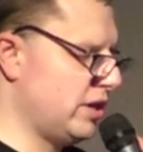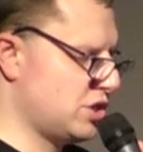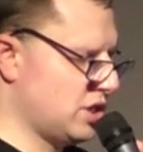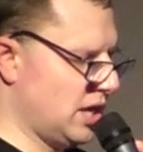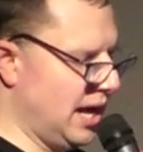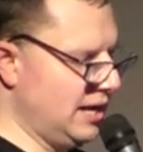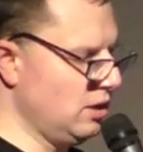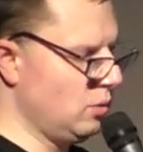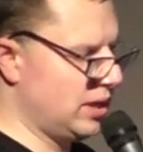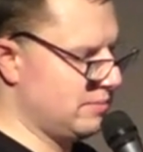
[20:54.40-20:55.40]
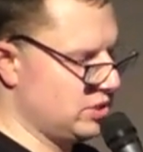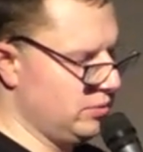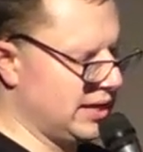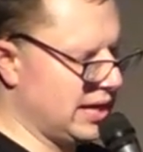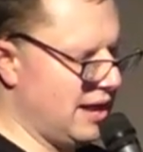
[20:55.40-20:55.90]
Rich, I don't know what I'm
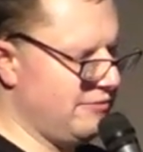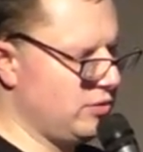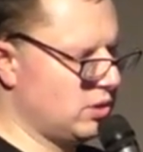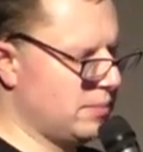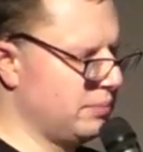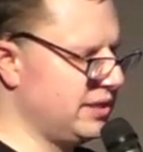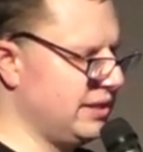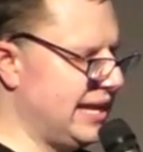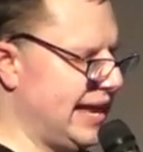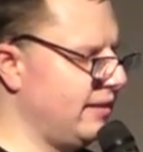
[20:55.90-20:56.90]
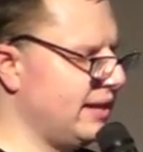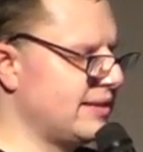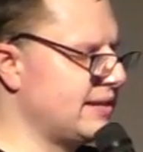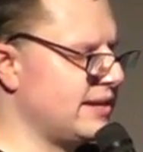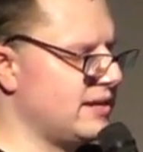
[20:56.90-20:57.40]
doing. I feel completely
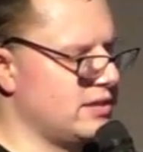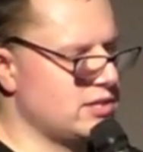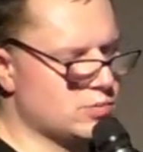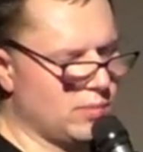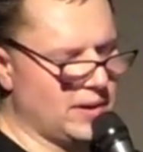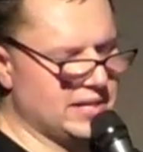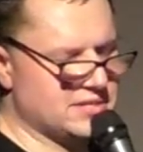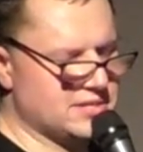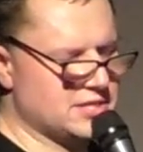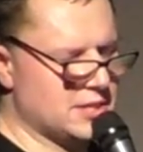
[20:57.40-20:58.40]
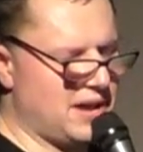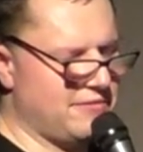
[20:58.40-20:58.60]
alienated in this market system.